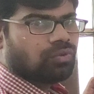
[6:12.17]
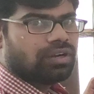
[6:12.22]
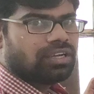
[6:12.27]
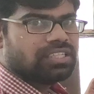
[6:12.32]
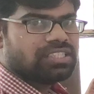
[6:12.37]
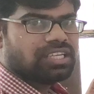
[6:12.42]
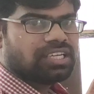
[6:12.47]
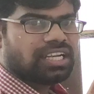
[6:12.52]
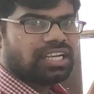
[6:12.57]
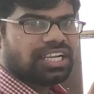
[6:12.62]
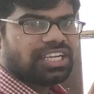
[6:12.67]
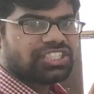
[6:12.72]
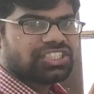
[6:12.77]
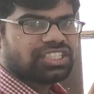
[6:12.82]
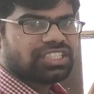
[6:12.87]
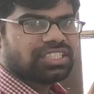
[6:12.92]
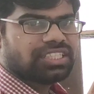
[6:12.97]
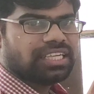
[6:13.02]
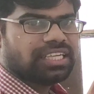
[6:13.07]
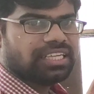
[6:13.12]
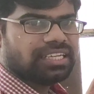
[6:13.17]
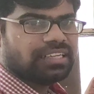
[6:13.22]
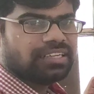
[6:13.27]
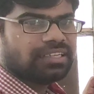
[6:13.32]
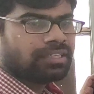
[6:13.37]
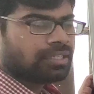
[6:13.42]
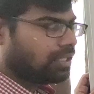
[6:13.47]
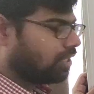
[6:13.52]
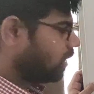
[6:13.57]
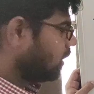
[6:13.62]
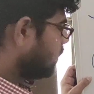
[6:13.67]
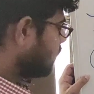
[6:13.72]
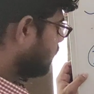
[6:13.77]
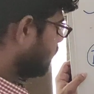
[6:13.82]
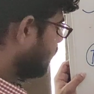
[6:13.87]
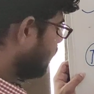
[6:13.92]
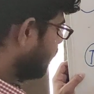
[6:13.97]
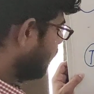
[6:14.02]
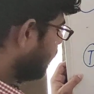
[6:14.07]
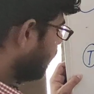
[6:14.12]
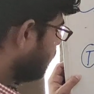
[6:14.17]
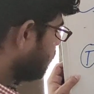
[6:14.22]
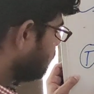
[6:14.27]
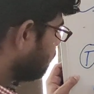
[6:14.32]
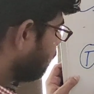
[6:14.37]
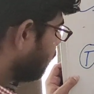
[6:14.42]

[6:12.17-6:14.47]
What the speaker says: What is the relation then? T is